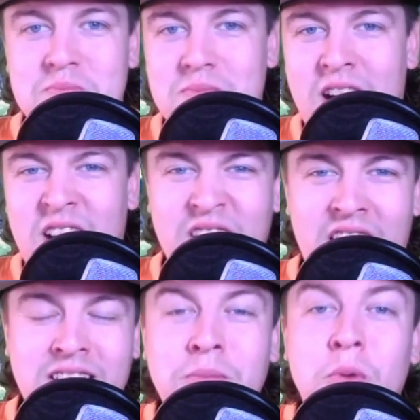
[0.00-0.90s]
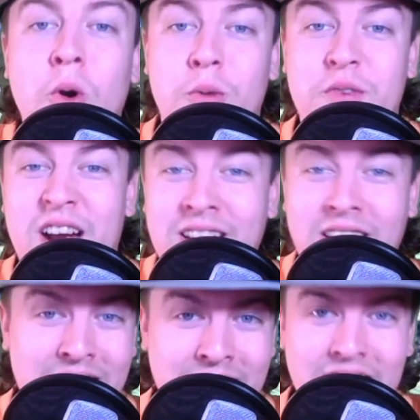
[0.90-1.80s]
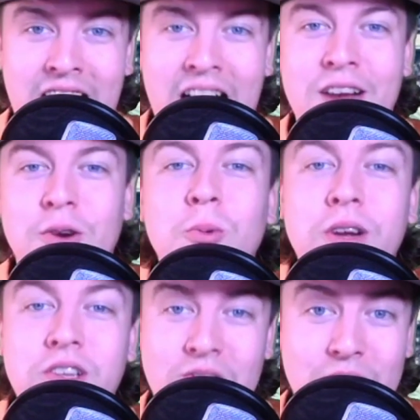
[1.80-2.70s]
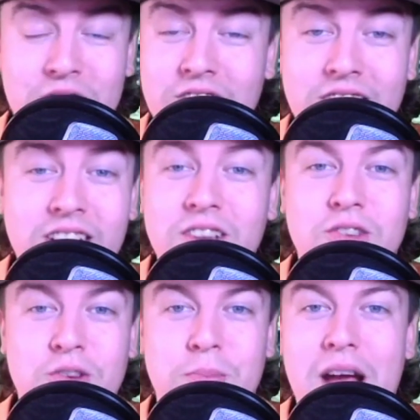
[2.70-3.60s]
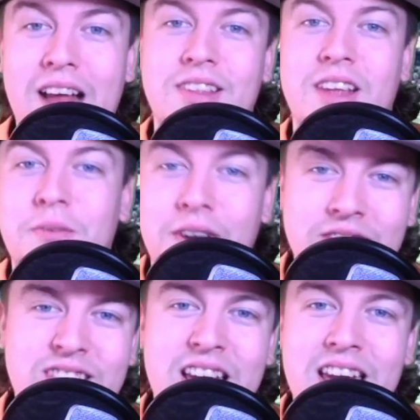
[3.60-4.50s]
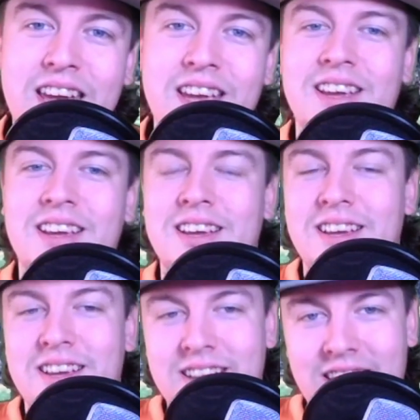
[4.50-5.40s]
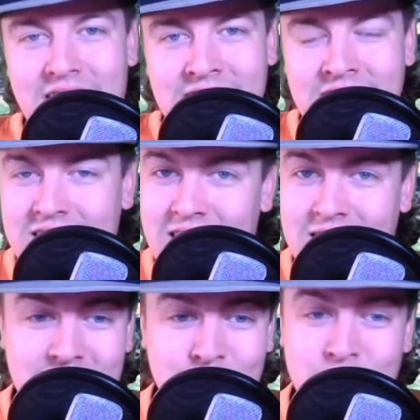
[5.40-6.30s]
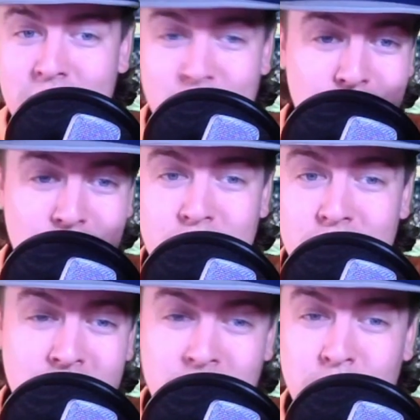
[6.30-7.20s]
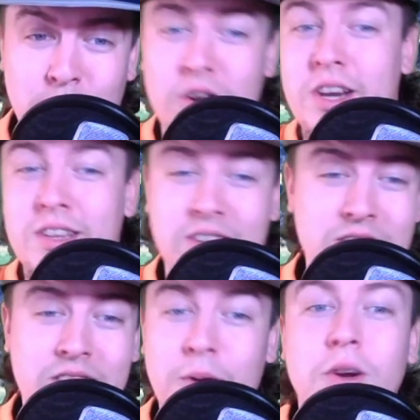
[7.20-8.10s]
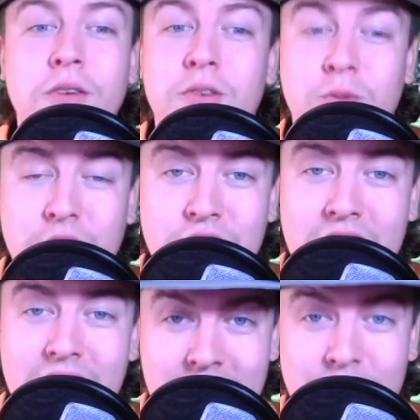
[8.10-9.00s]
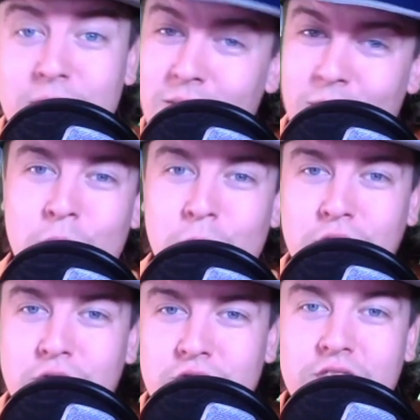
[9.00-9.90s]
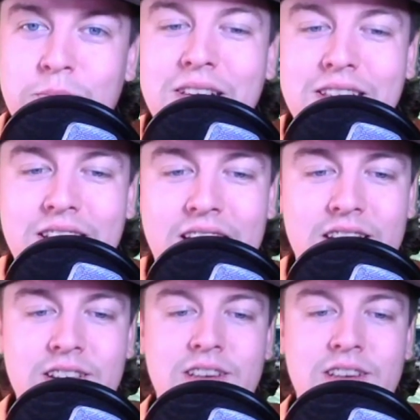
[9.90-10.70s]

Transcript: I need more of it. I need a higher win total because I think they'll surpass that. If I stay, I think that win total's just good where it is because they won't even reach that anyway, or we'll just meet that.